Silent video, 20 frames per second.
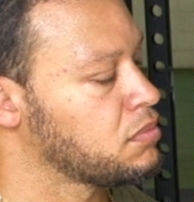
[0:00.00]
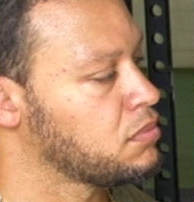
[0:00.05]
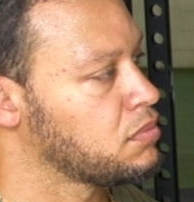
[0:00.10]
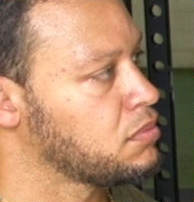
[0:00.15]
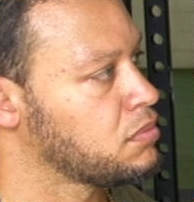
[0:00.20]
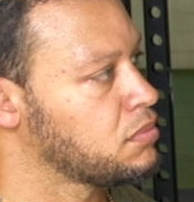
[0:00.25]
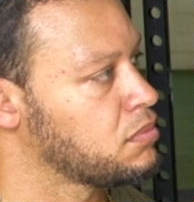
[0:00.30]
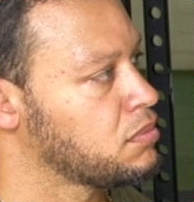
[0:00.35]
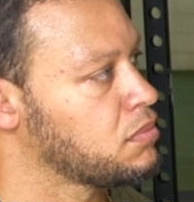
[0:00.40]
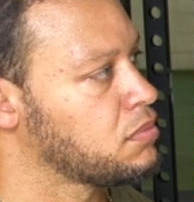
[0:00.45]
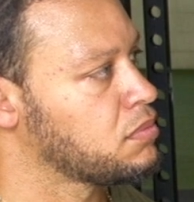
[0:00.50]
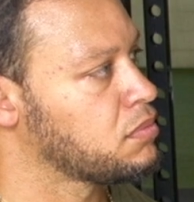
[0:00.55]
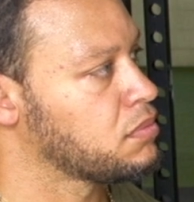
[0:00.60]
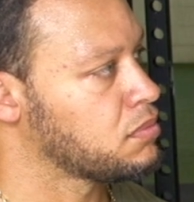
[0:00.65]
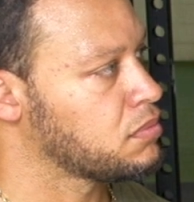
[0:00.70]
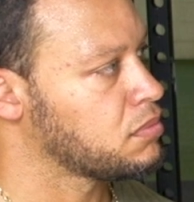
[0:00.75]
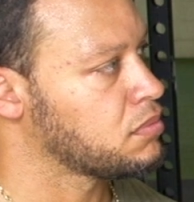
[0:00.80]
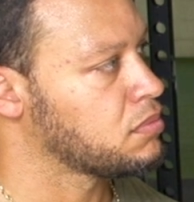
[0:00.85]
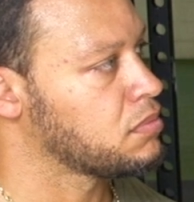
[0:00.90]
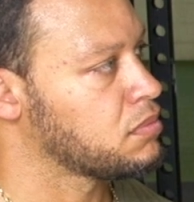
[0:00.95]

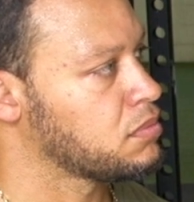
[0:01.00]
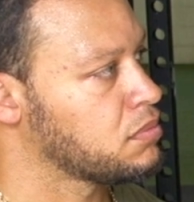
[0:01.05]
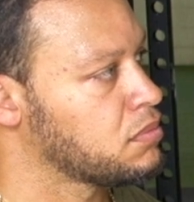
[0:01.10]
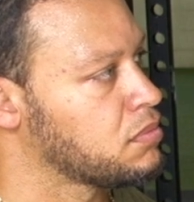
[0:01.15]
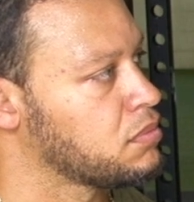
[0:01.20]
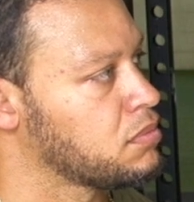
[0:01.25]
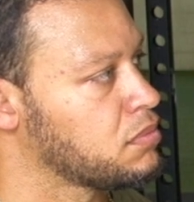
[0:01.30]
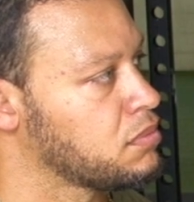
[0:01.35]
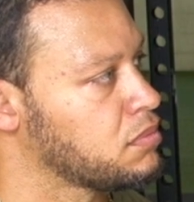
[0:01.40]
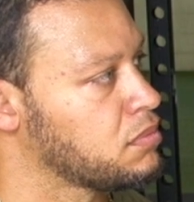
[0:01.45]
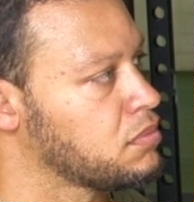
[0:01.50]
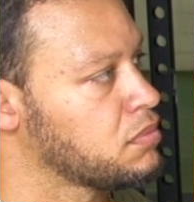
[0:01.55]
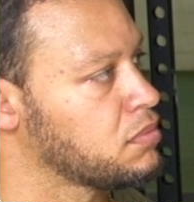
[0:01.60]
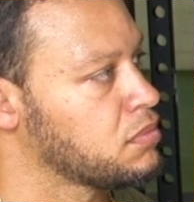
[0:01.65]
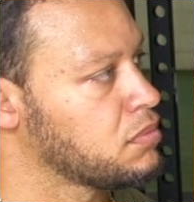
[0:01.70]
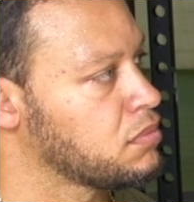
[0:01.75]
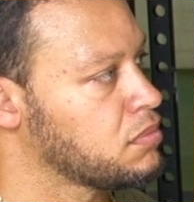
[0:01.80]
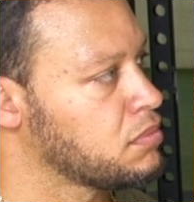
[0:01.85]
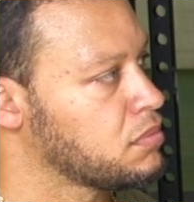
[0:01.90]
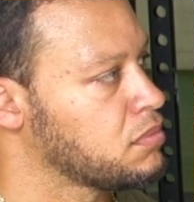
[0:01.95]

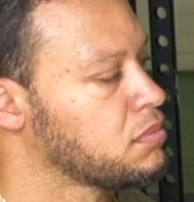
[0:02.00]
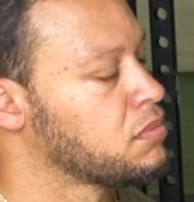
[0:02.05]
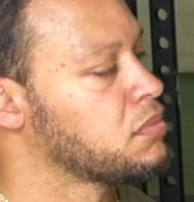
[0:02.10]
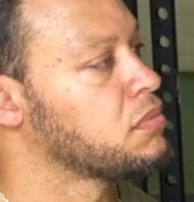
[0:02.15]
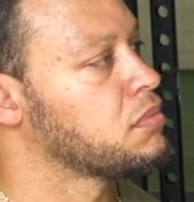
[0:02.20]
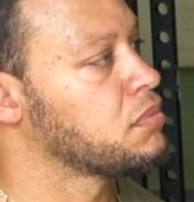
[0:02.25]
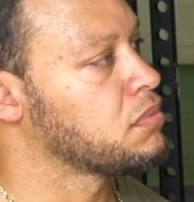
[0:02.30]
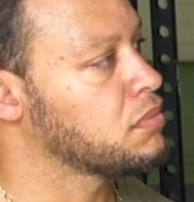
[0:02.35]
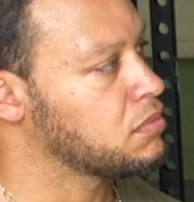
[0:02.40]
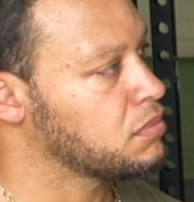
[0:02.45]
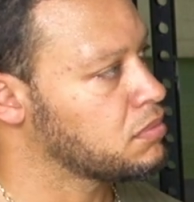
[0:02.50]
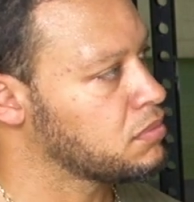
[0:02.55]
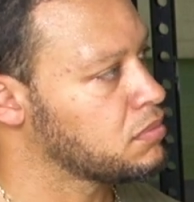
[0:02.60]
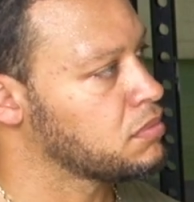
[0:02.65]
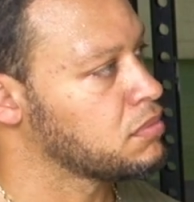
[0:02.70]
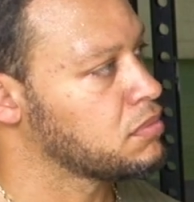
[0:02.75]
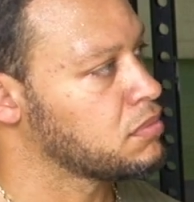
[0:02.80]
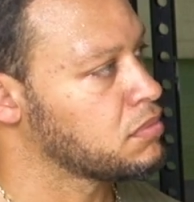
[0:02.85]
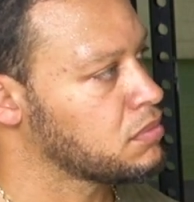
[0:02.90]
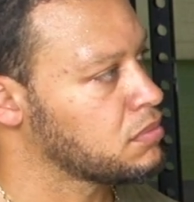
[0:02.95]

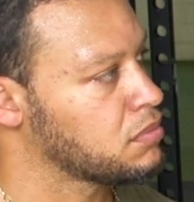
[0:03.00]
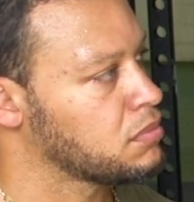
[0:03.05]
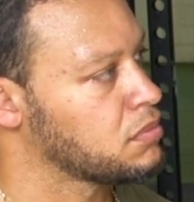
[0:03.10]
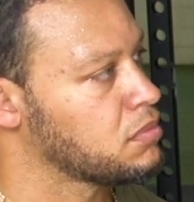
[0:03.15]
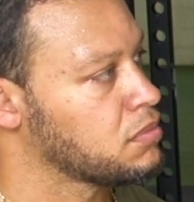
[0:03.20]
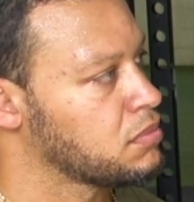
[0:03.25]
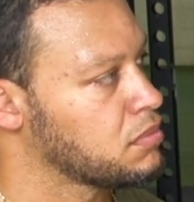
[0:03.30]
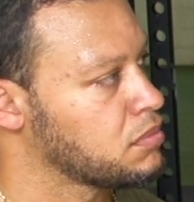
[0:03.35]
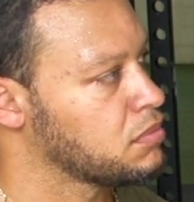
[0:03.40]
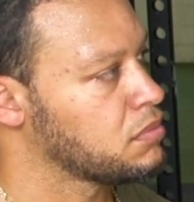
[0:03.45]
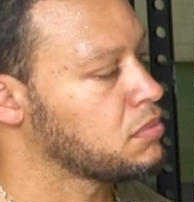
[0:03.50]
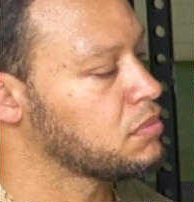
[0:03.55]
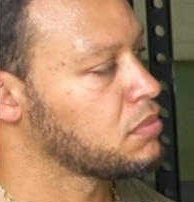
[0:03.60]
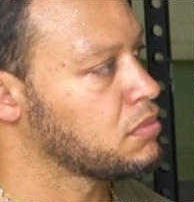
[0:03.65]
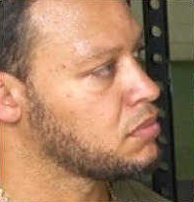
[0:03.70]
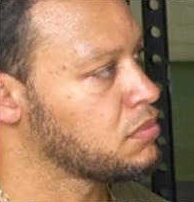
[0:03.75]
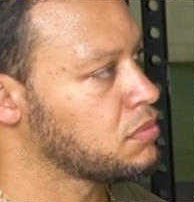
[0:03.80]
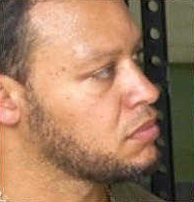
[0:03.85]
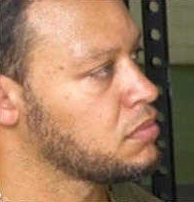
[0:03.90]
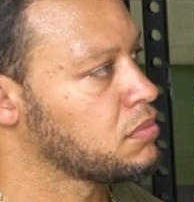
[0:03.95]

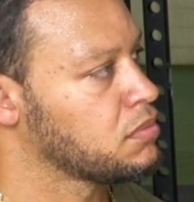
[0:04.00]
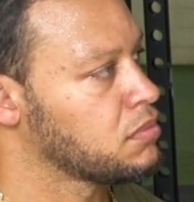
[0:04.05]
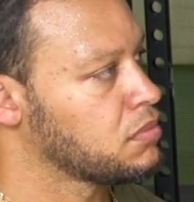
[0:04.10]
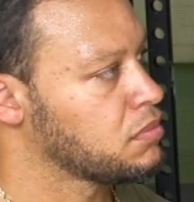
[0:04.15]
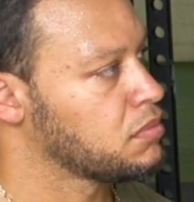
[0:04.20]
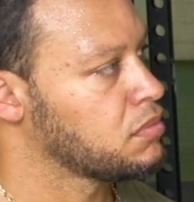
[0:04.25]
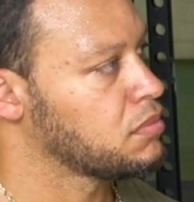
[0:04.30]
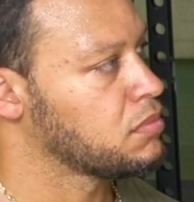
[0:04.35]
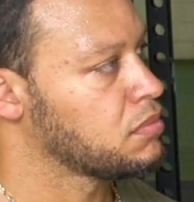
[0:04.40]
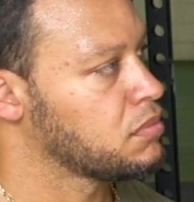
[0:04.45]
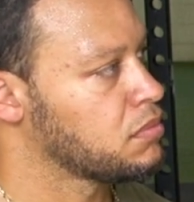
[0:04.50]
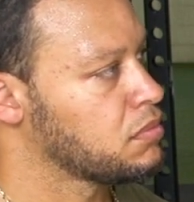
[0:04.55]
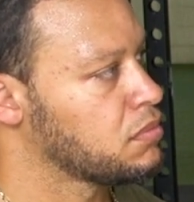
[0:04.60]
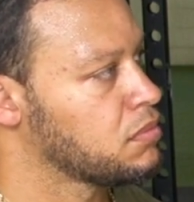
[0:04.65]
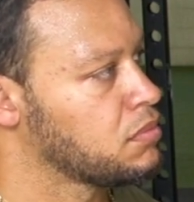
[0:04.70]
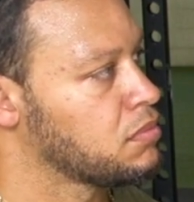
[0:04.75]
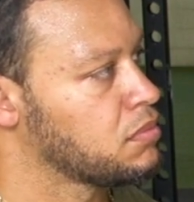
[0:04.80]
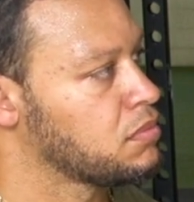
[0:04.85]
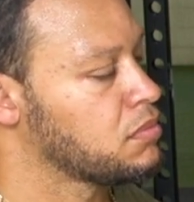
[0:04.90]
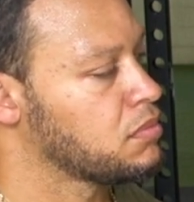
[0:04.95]

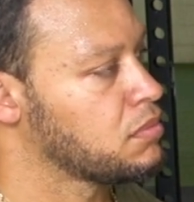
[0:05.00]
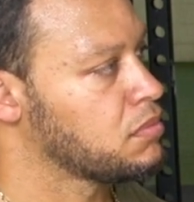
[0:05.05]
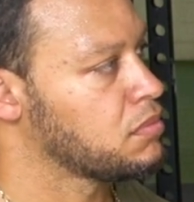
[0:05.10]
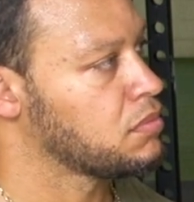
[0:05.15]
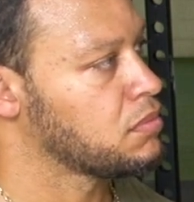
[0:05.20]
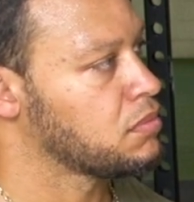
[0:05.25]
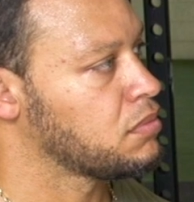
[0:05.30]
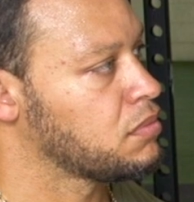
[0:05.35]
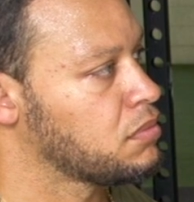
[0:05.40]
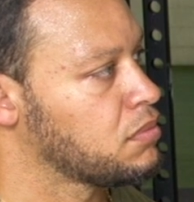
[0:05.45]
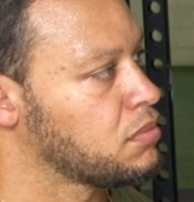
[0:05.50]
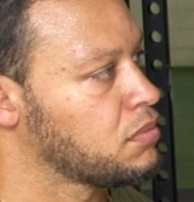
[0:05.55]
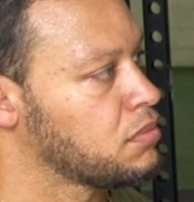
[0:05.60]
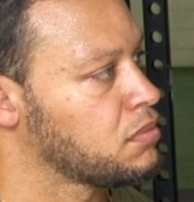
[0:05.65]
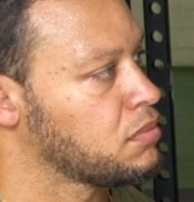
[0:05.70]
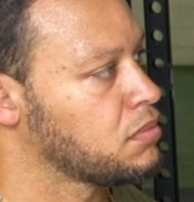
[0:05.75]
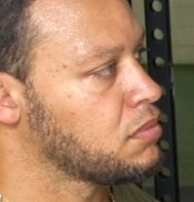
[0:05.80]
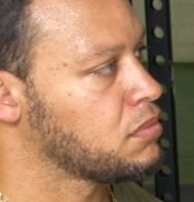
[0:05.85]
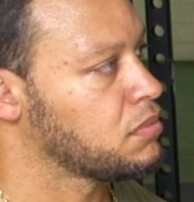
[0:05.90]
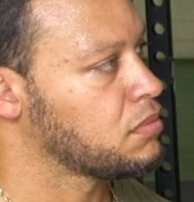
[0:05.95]

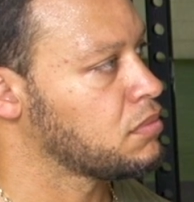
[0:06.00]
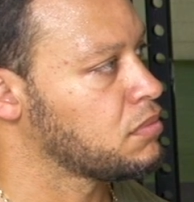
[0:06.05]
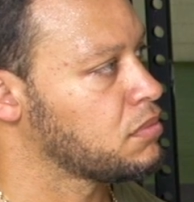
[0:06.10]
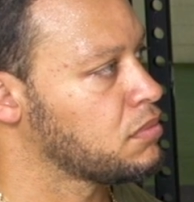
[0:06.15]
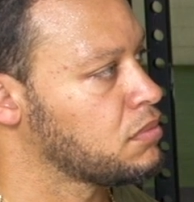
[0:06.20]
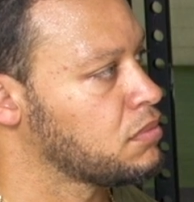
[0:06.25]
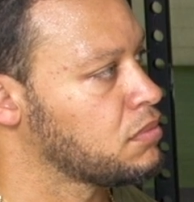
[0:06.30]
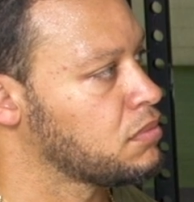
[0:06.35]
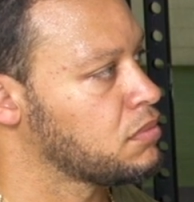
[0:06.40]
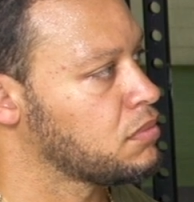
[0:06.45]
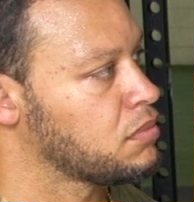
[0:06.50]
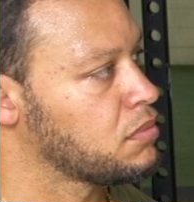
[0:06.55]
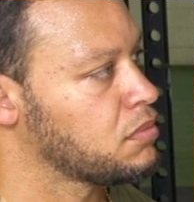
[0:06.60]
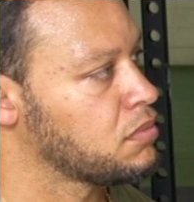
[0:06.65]
[no speech]